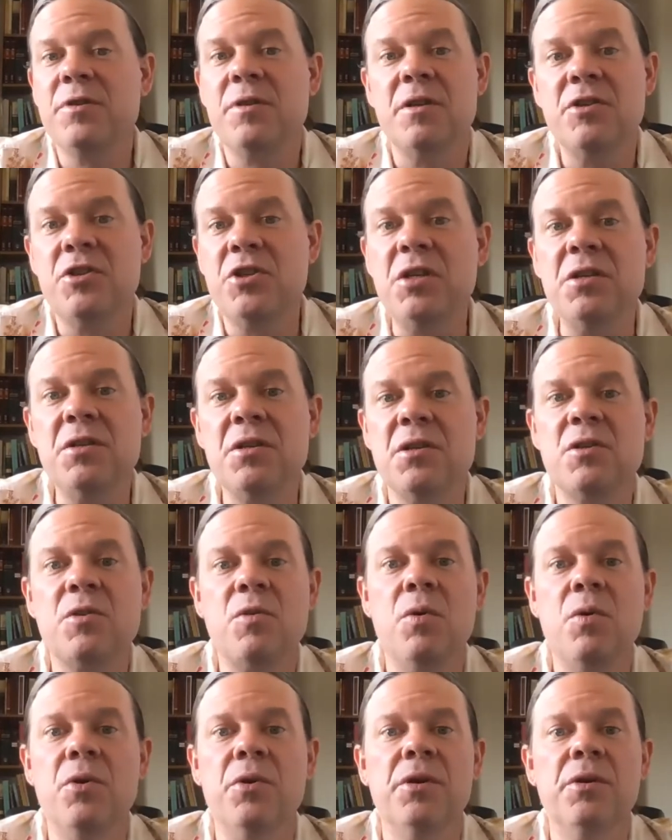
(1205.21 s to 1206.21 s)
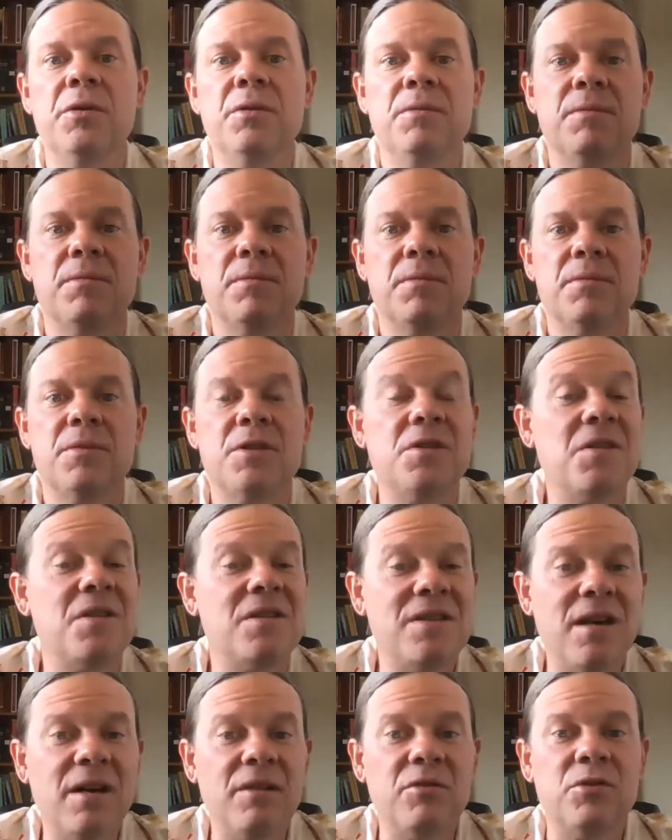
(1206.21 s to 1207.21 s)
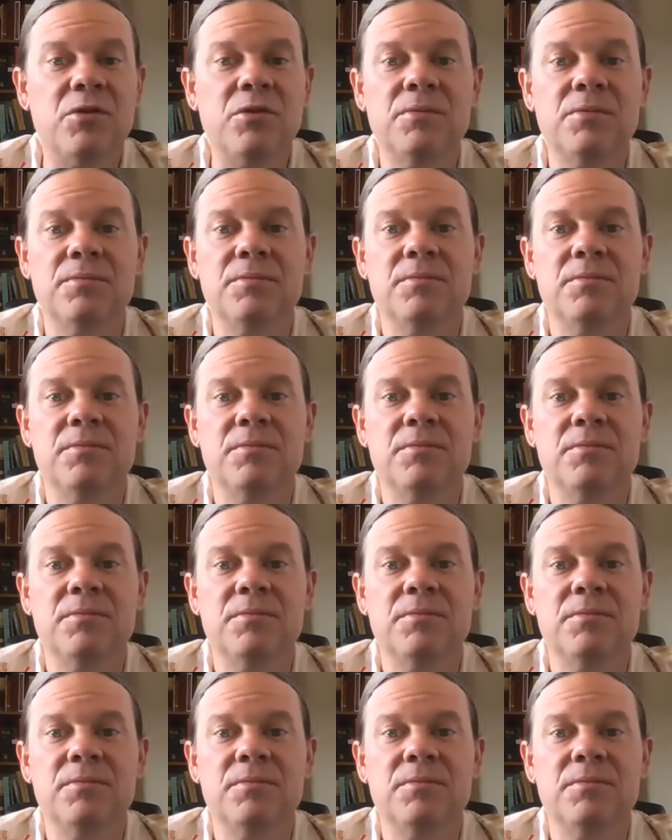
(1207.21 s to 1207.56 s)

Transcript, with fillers: that Jesus quoted to the devil,